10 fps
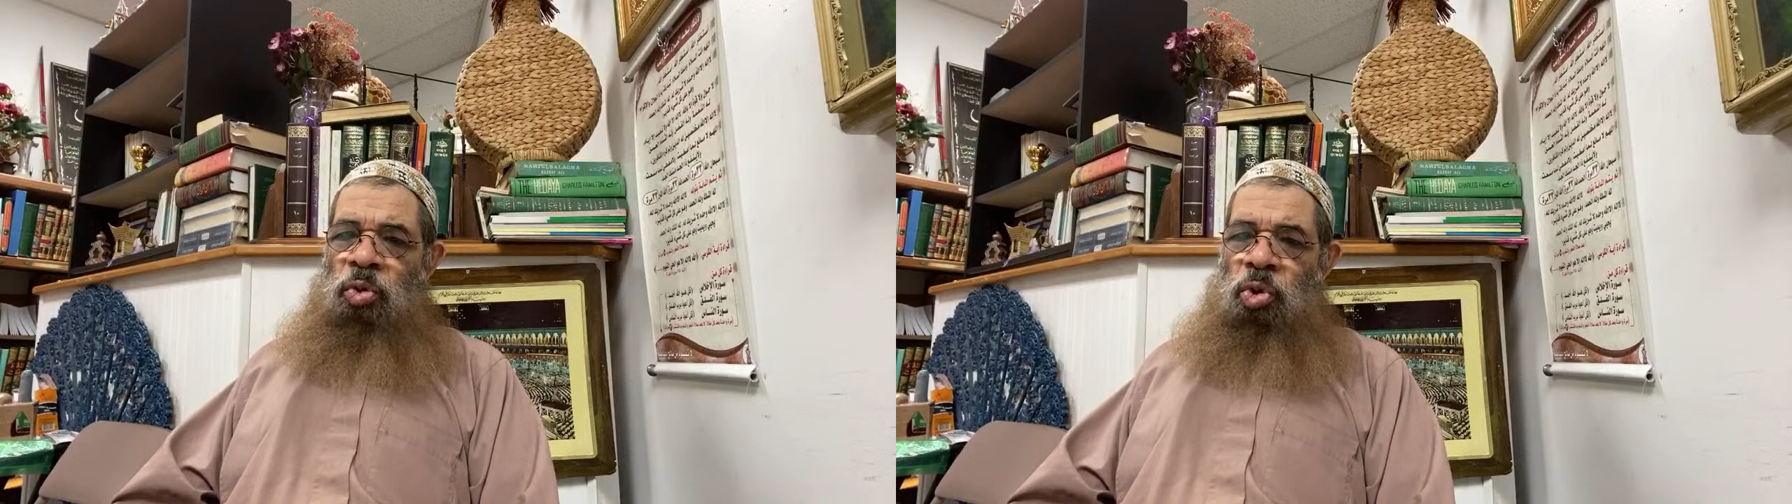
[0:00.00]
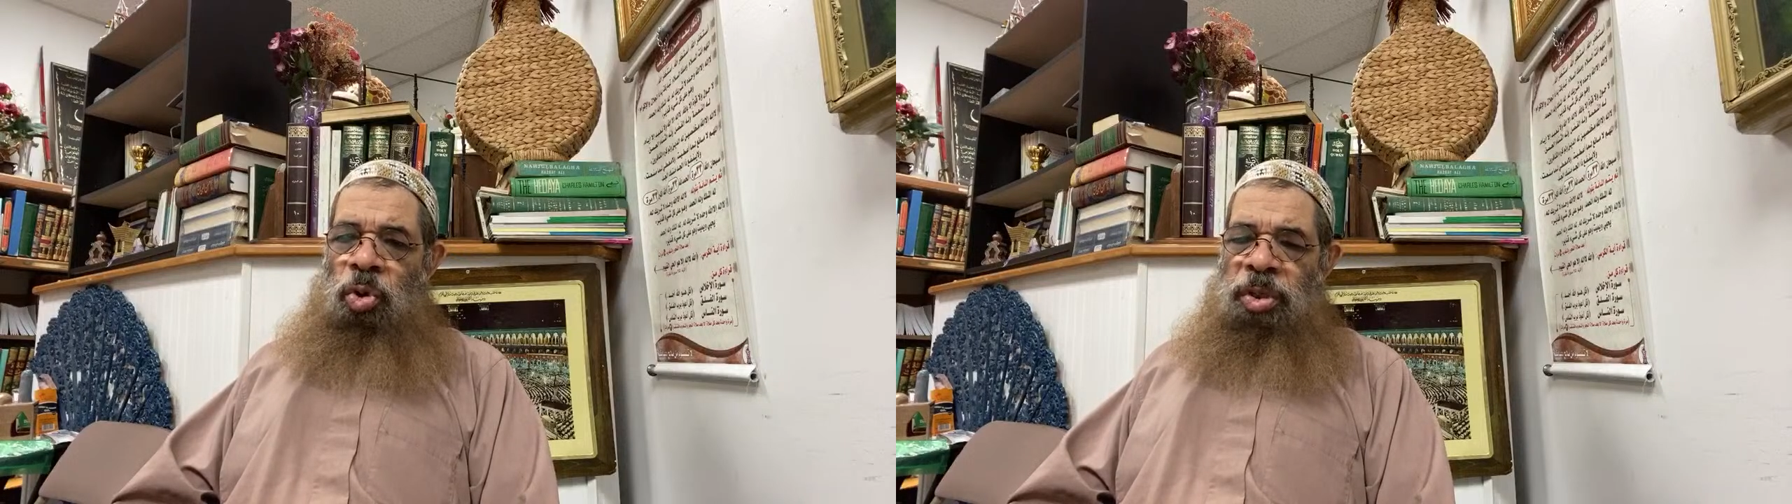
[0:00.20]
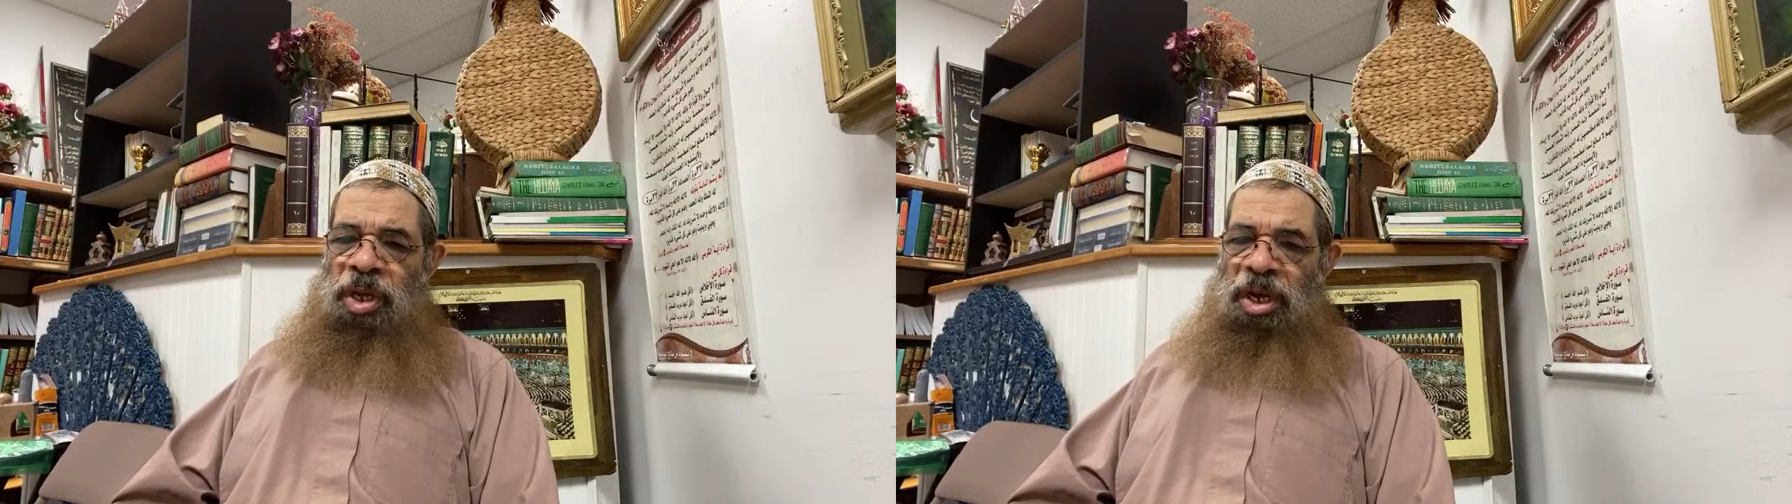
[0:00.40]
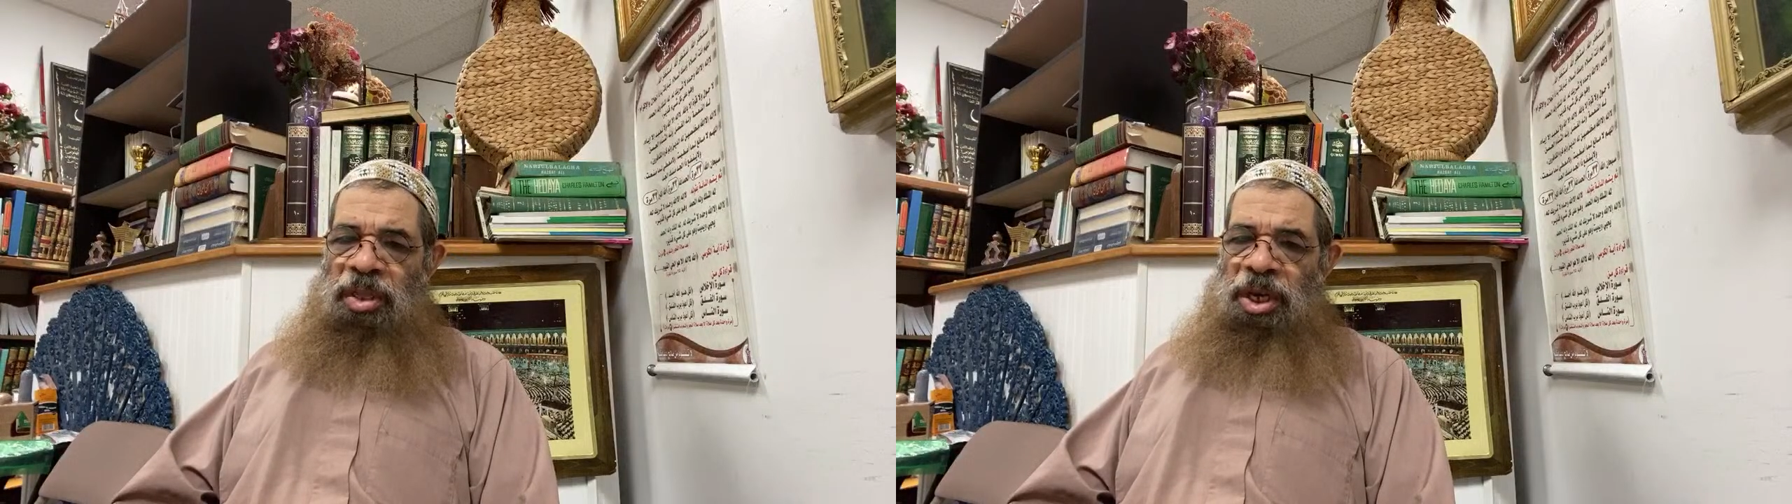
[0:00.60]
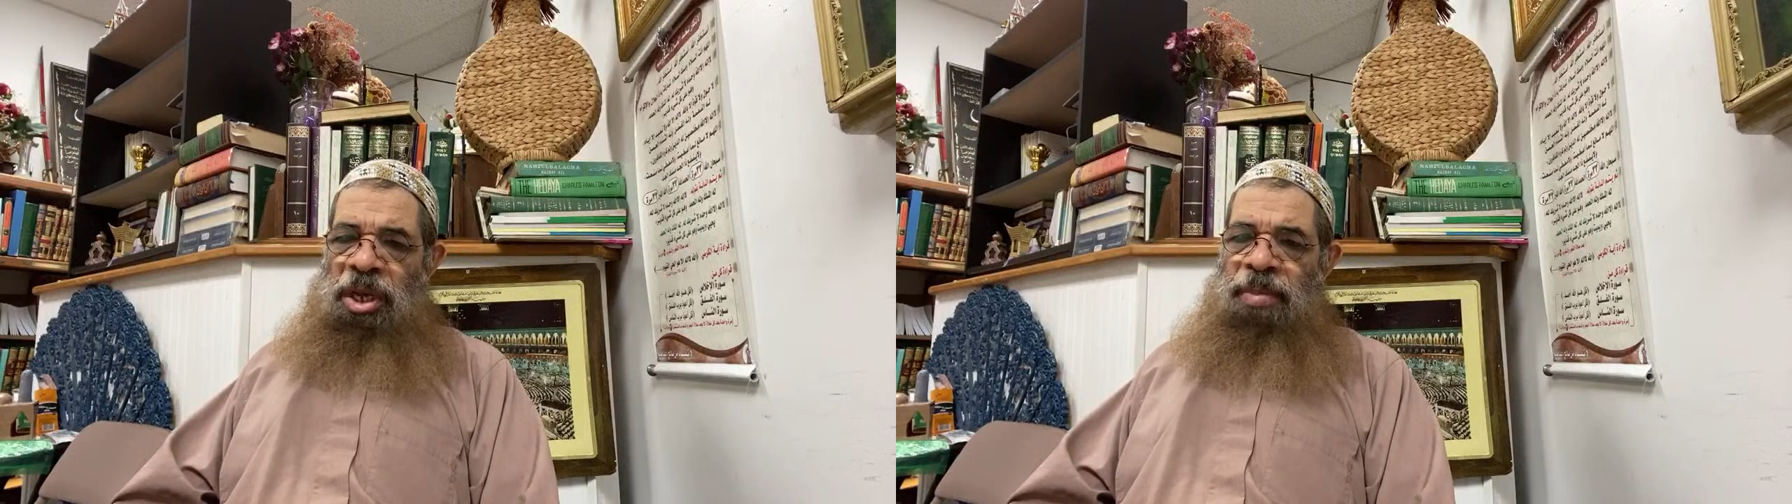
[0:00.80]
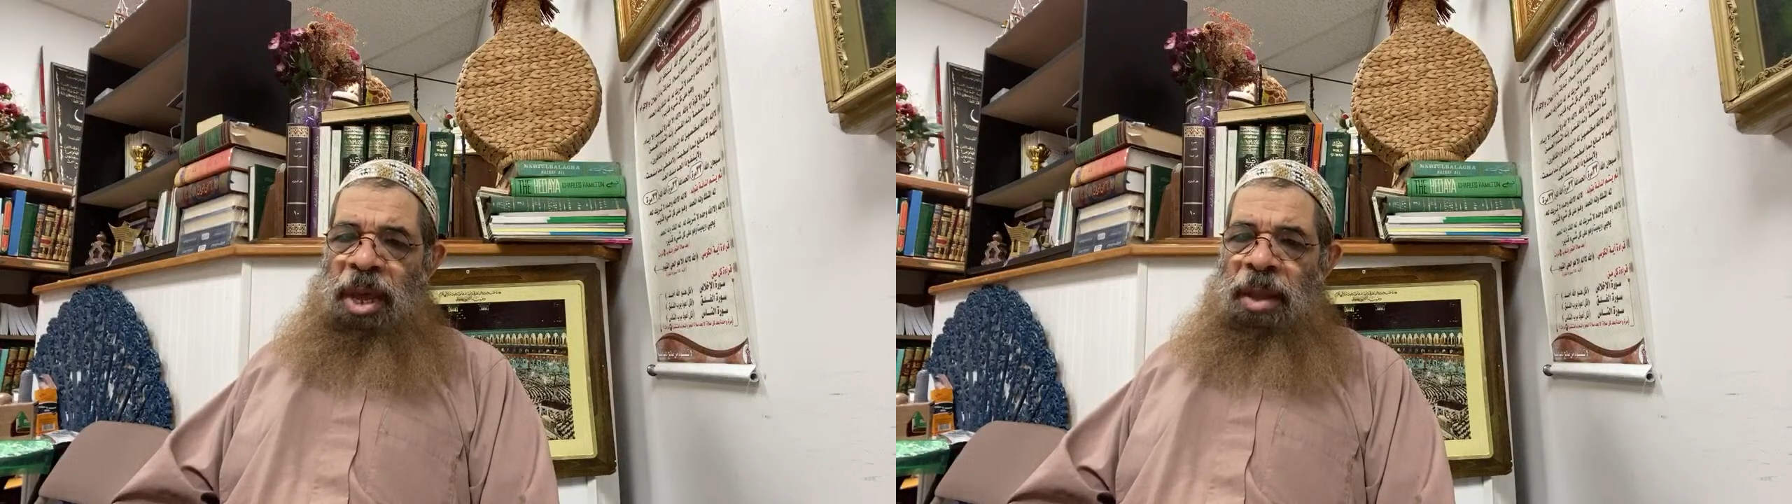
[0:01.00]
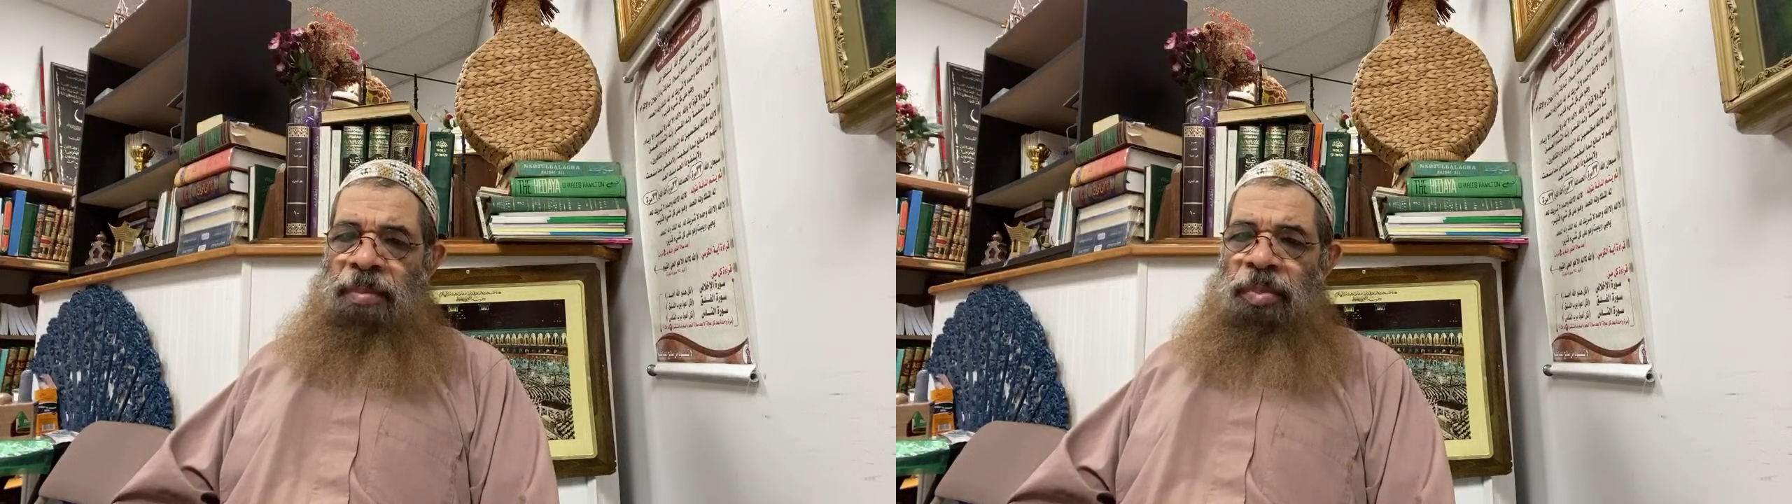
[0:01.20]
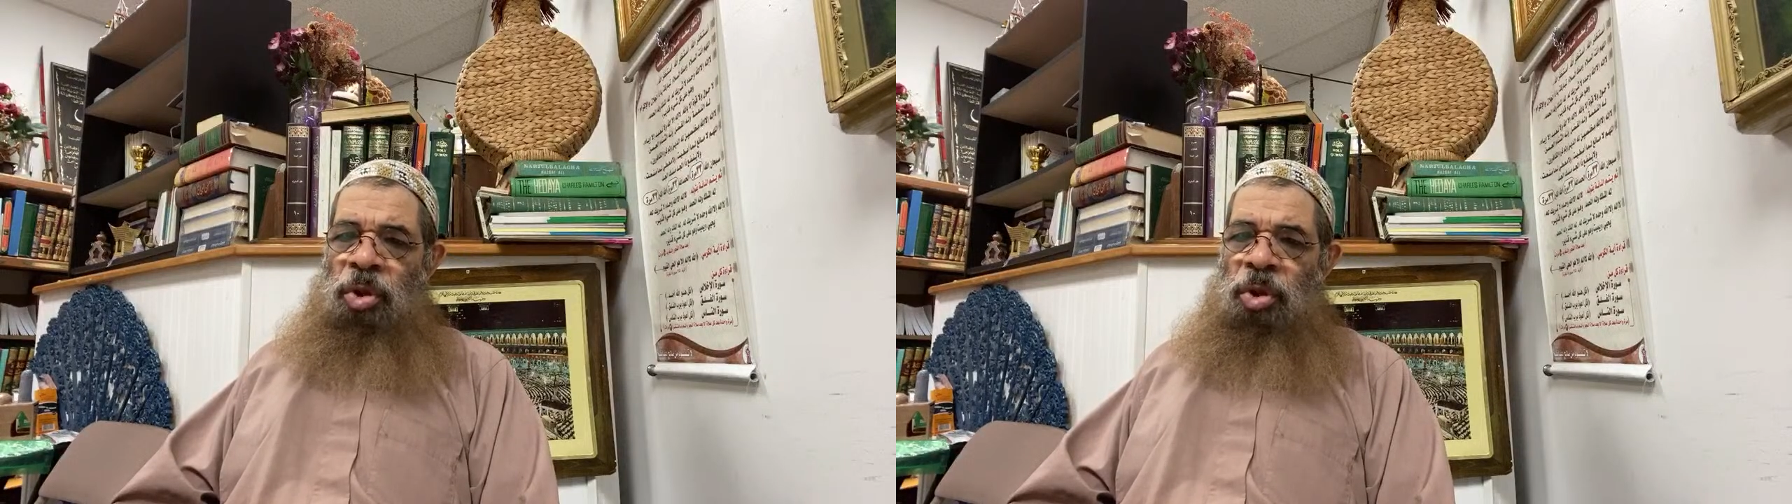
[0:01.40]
call the other imam.